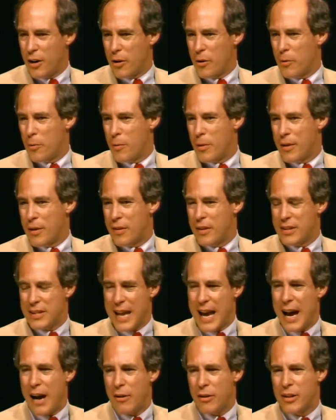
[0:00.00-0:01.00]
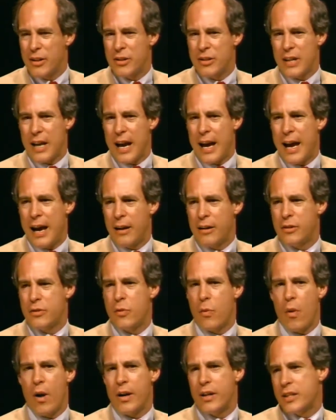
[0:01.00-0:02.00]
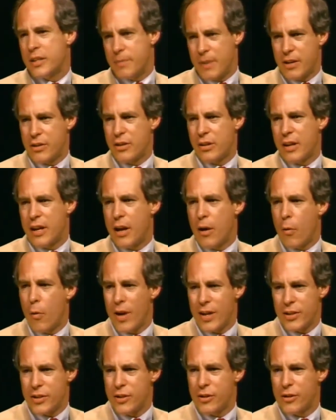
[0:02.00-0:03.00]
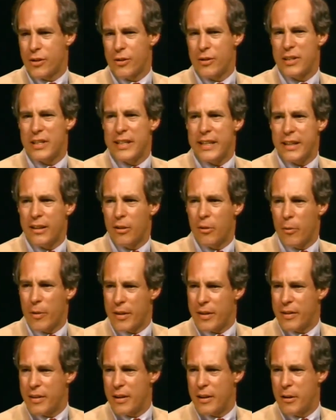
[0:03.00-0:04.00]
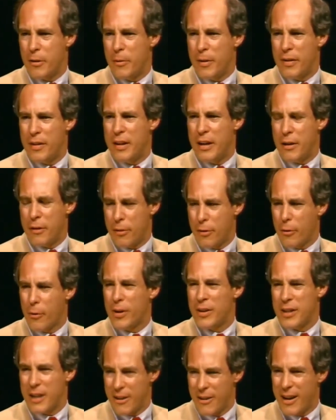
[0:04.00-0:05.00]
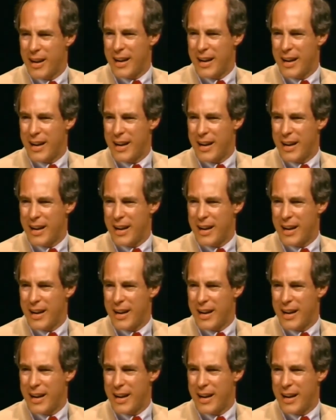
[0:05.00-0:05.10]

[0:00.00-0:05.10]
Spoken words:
with this. How does one, especially a Westerner, deal with the authoritarian